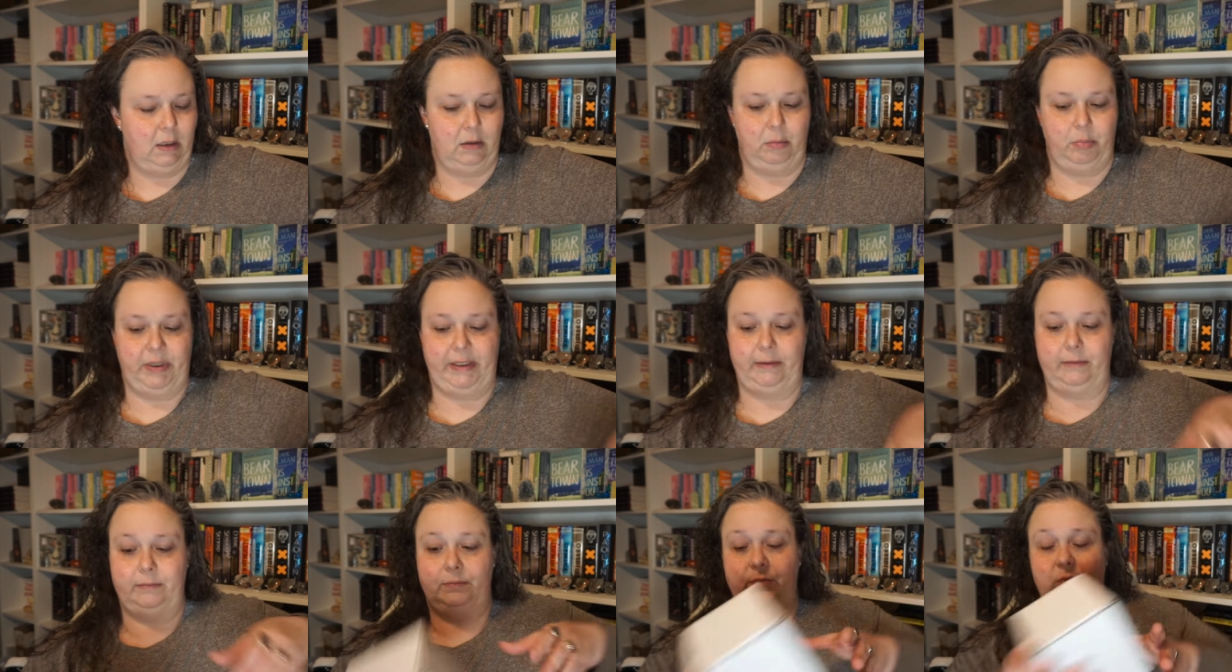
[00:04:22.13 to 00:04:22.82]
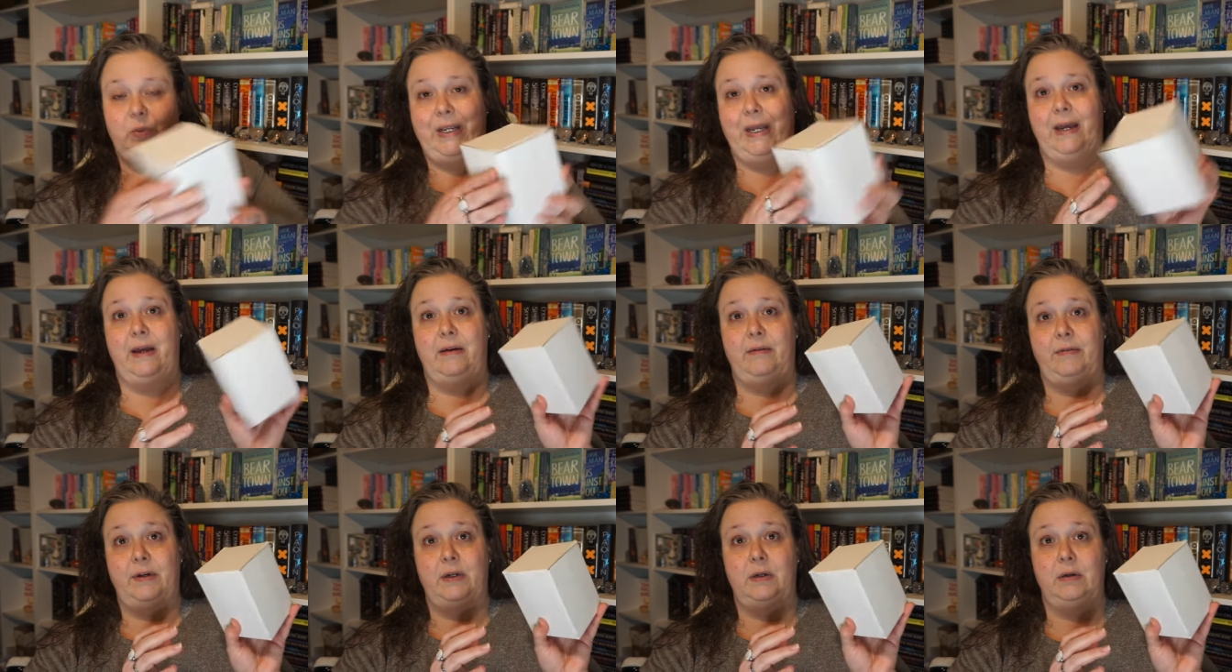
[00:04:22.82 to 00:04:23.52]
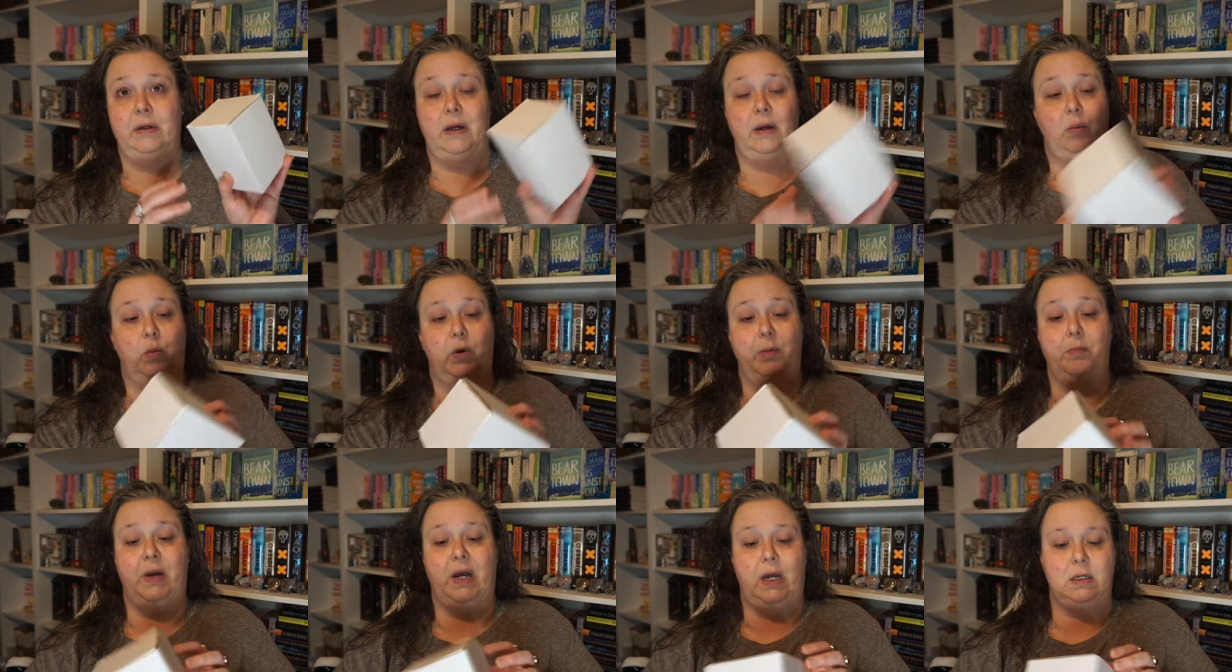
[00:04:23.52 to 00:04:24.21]
But we have
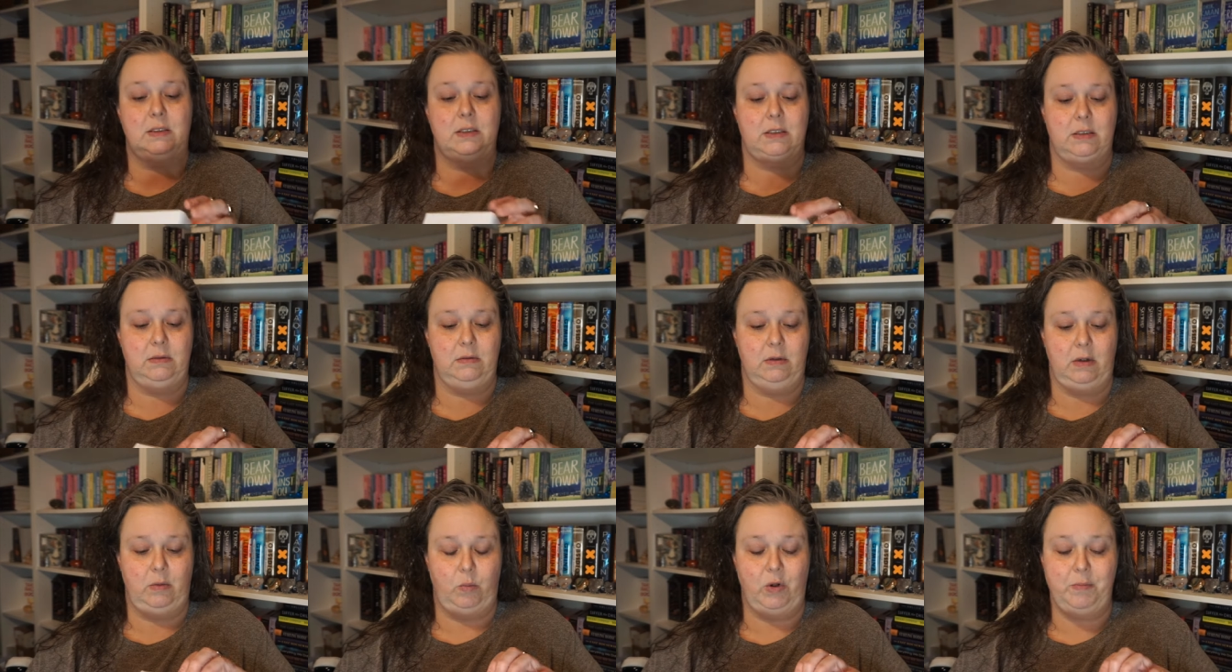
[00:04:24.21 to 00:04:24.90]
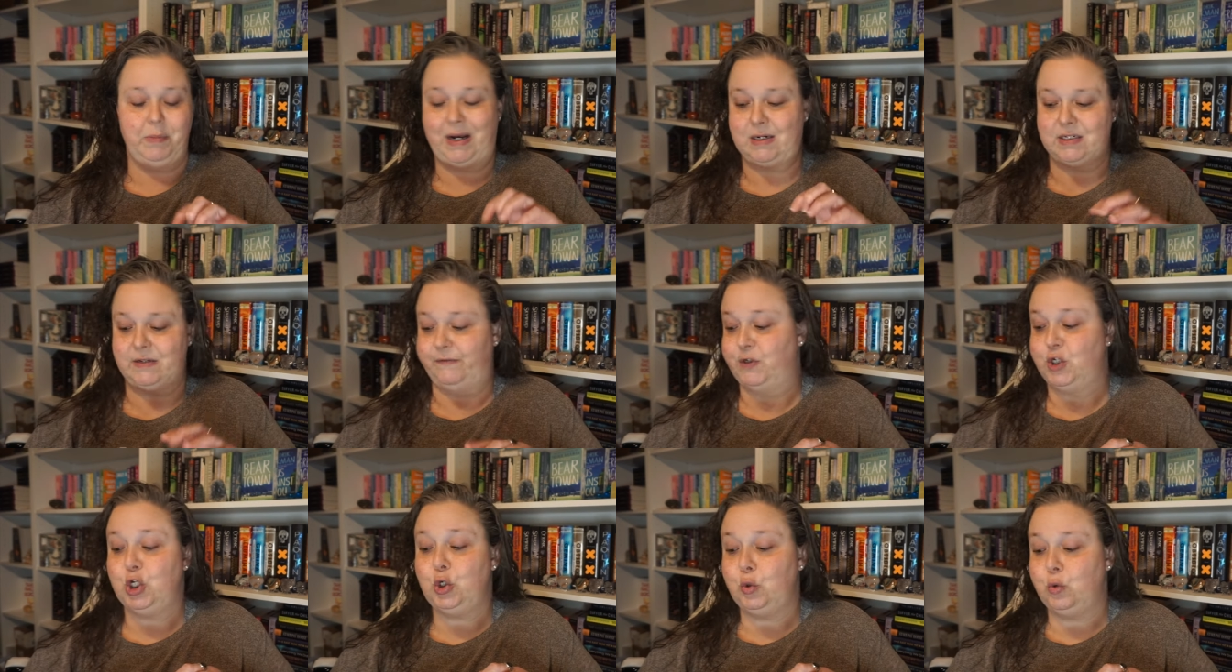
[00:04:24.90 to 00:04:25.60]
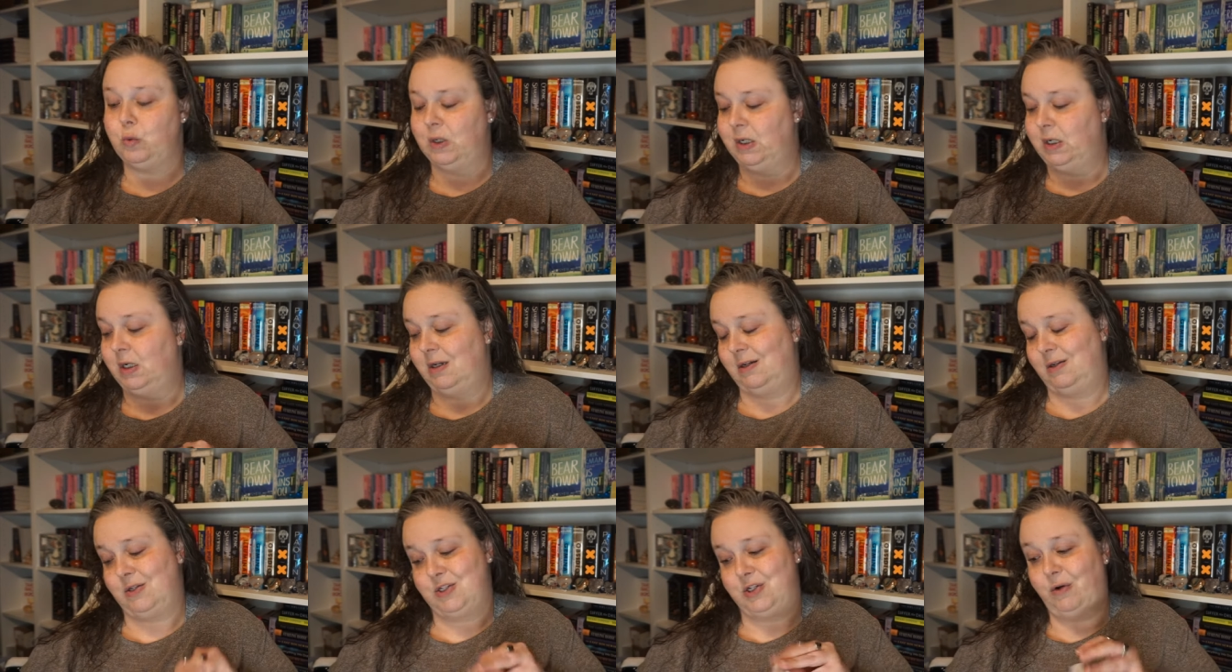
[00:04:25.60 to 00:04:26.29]
one box, one box of two.
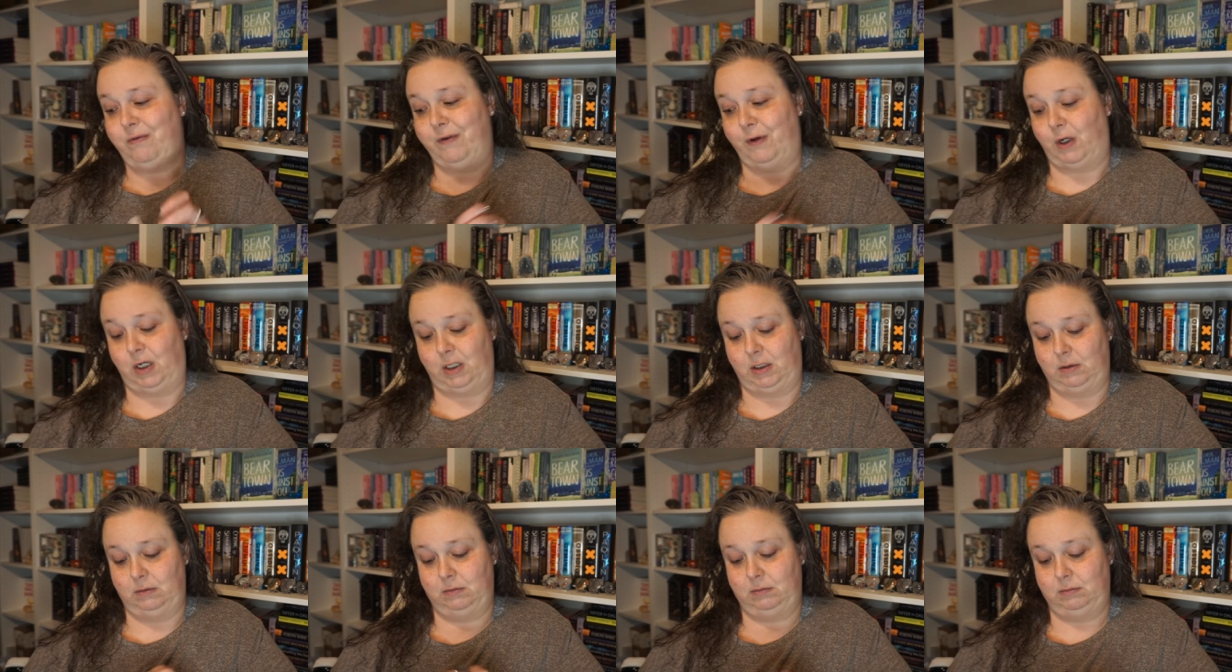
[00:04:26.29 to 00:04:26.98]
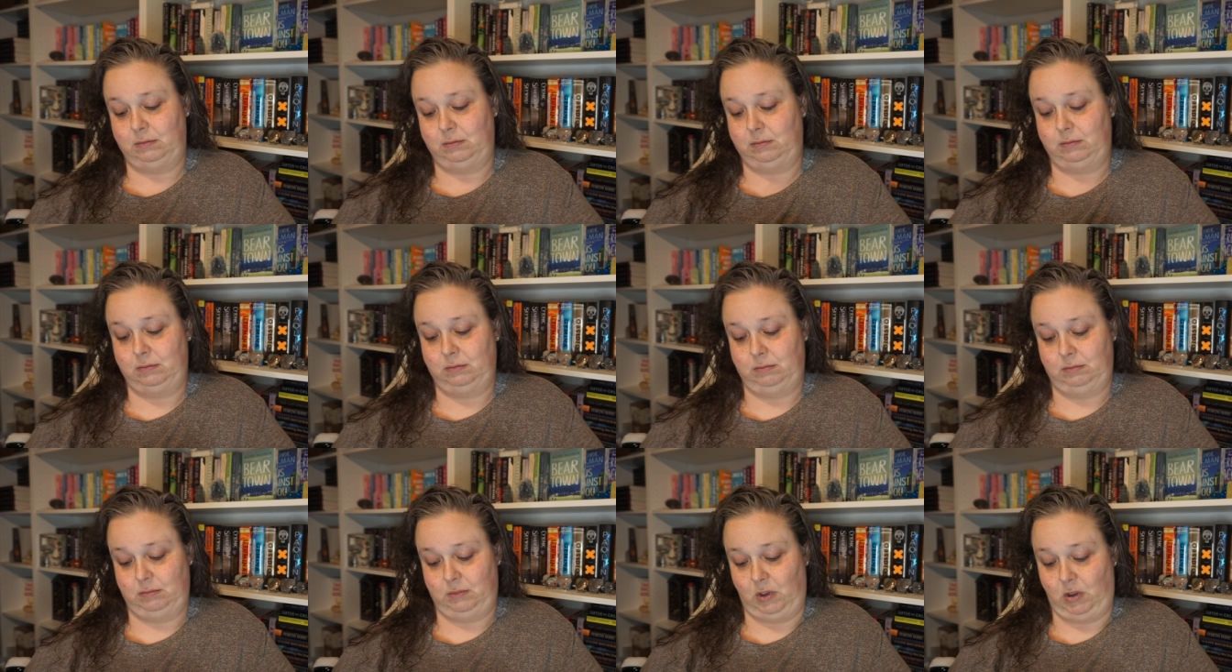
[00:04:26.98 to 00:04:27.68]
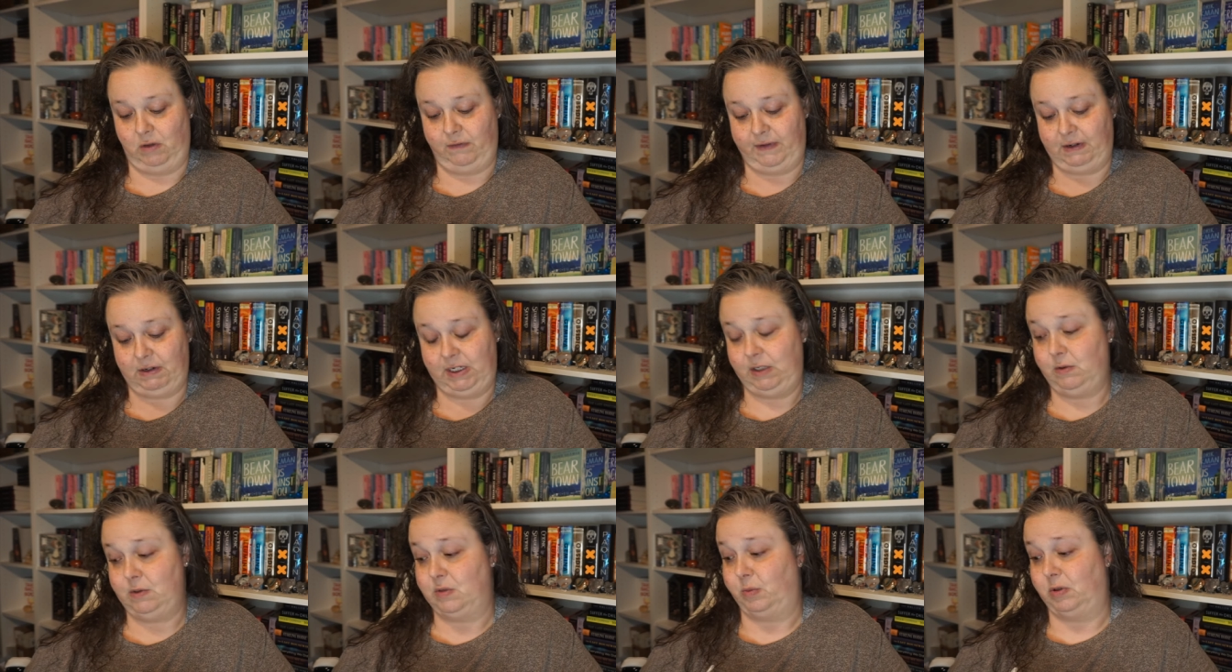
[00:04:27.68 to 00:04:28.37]
So far, all very
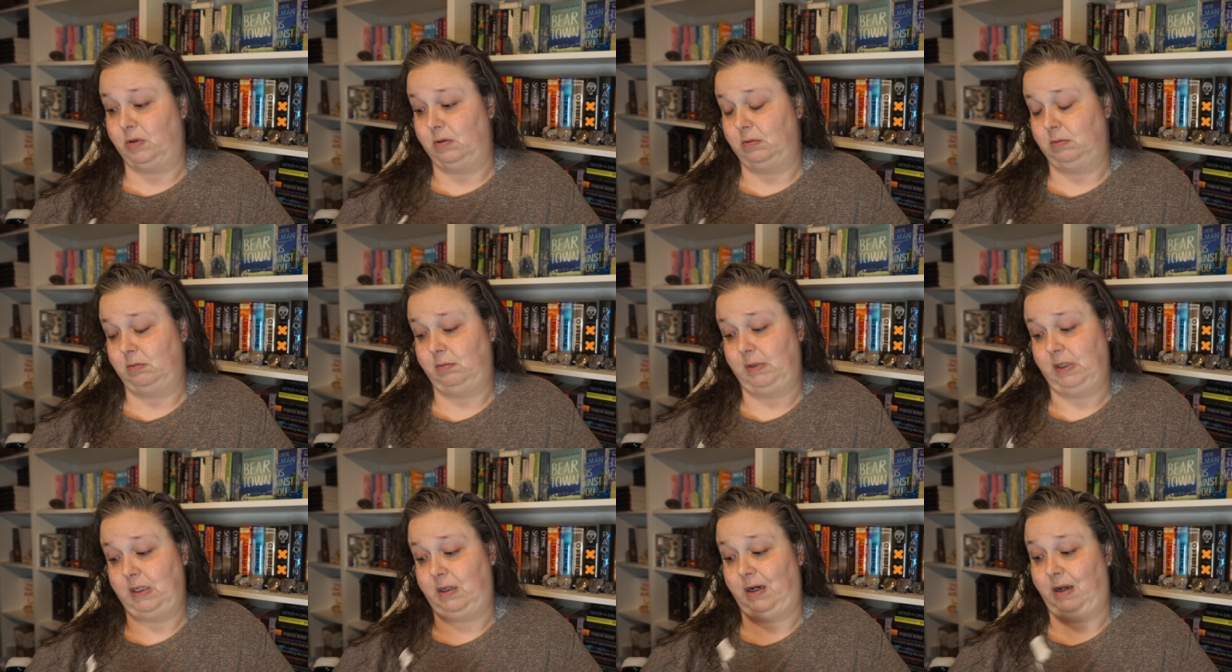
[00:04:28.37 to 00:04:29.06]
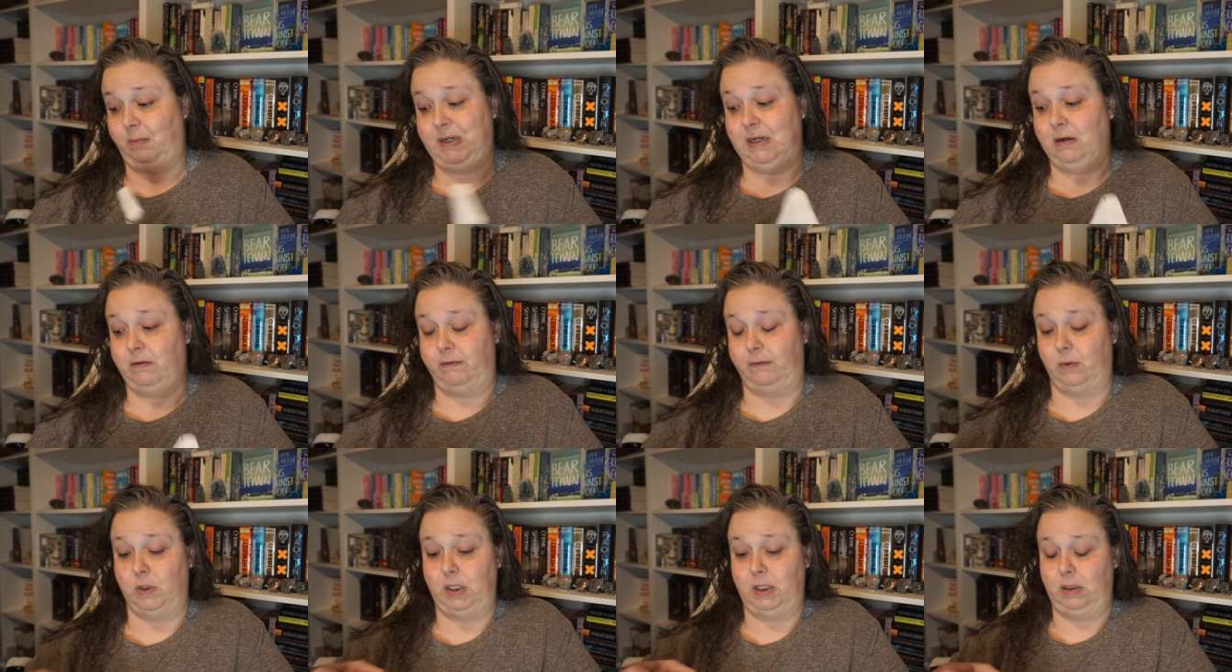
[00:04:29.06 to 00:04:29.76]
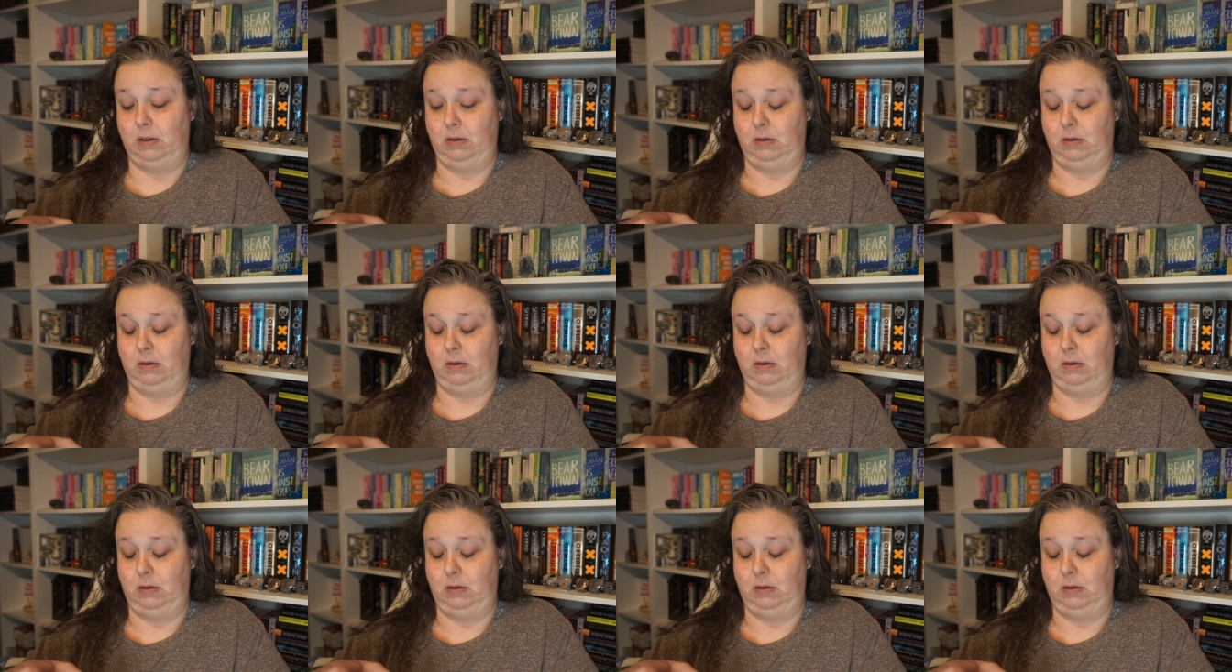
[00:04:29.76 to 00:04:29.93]
usable, and I'm here for it.